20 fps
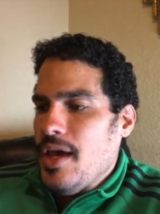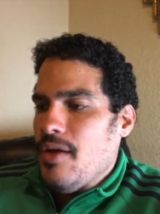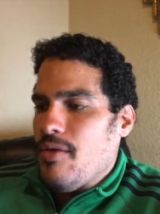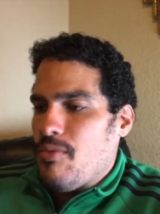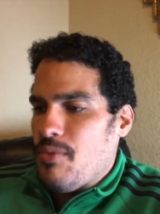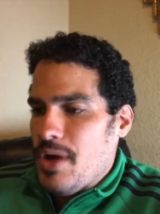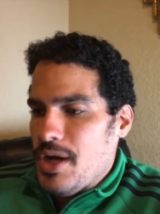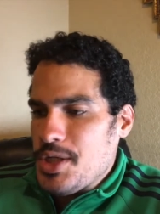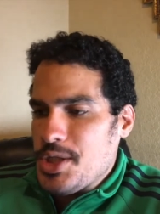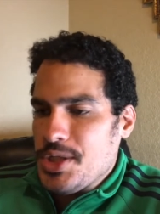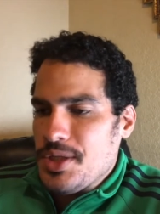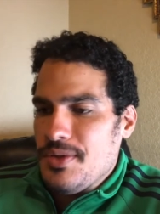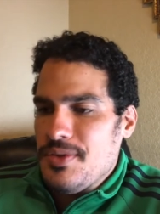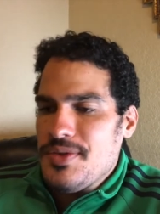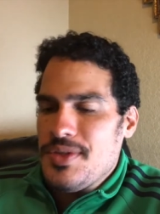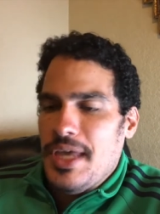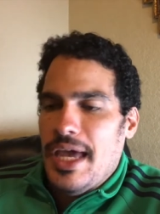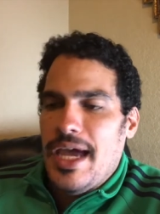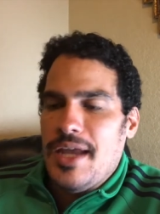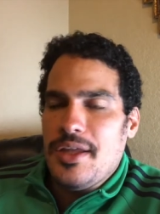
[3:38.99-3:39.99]
Russians
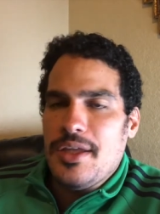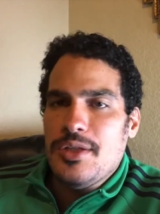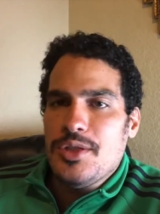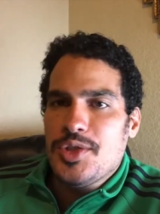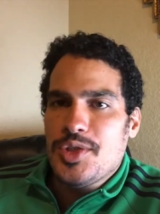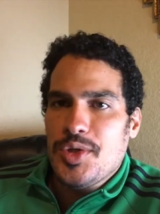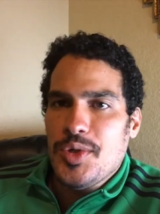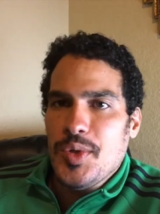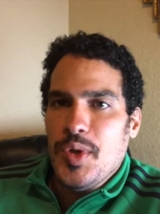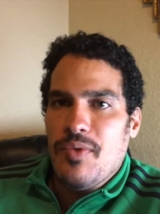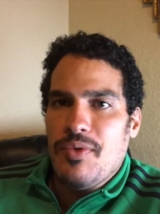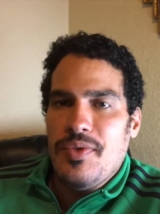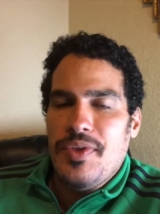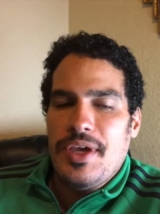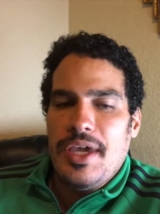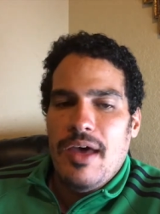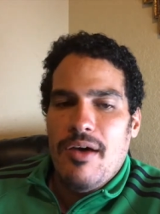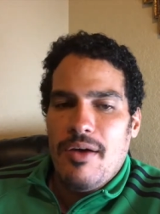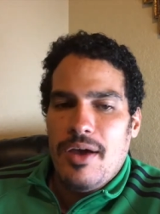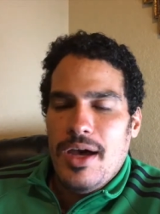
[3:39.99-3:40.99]
had control over the
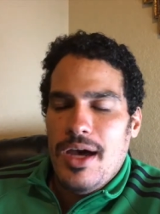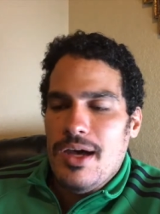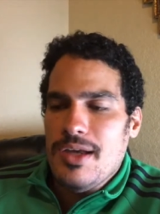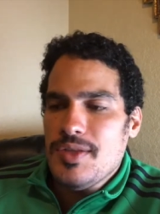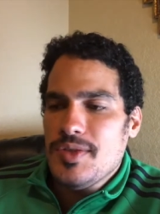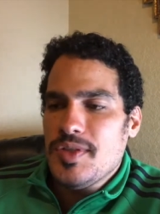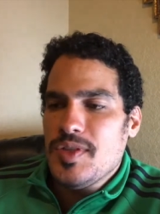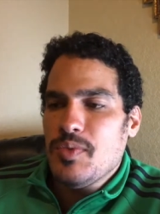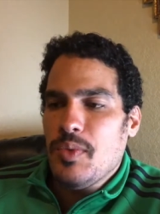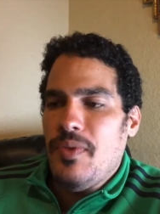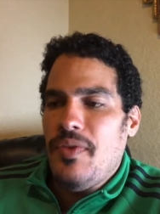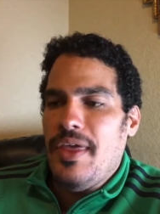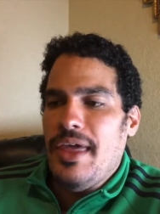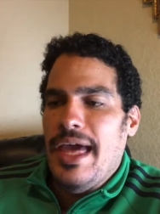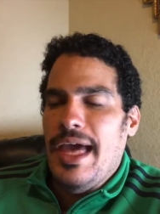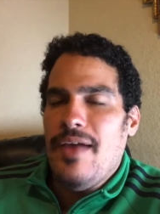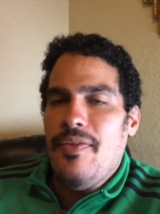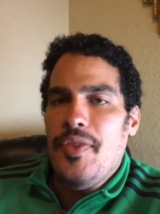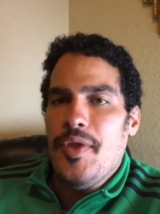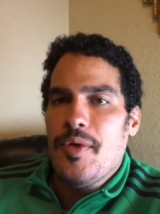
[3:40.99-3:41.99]
Caucasus when they
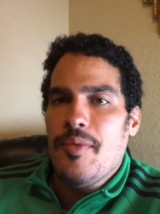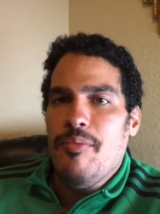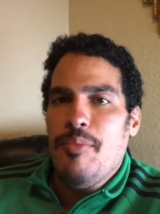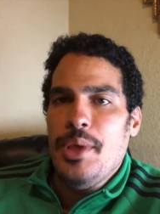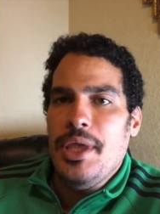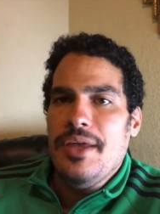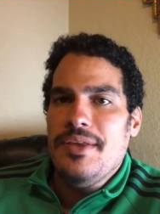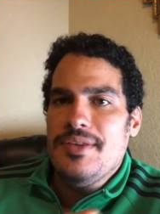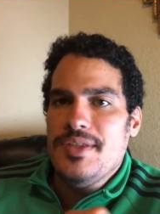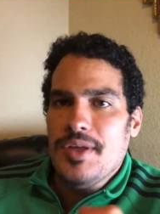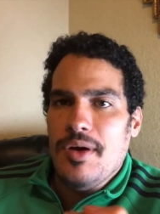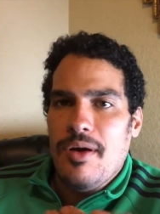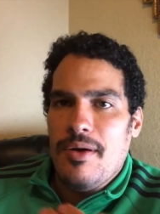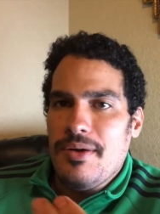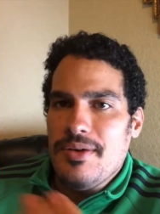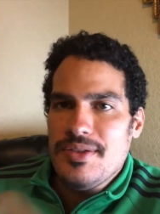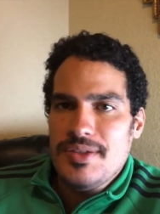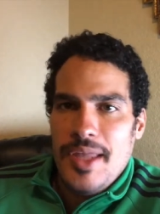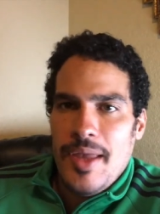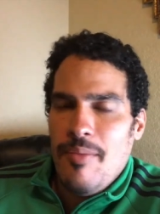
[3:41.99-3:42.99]
had their big
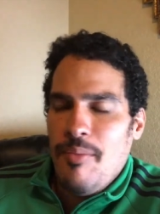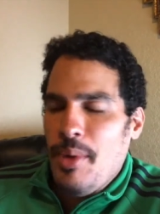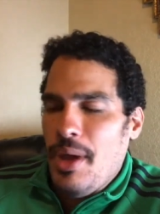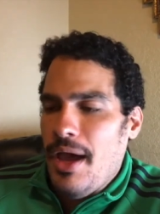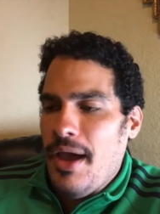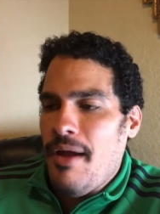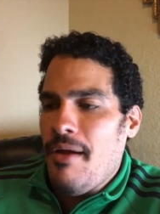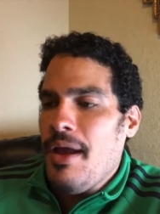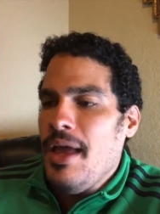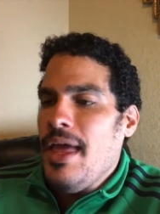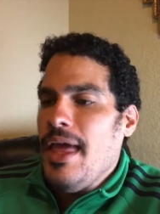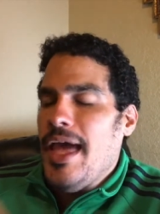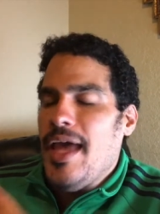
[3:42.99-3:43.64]
Tsarist empire,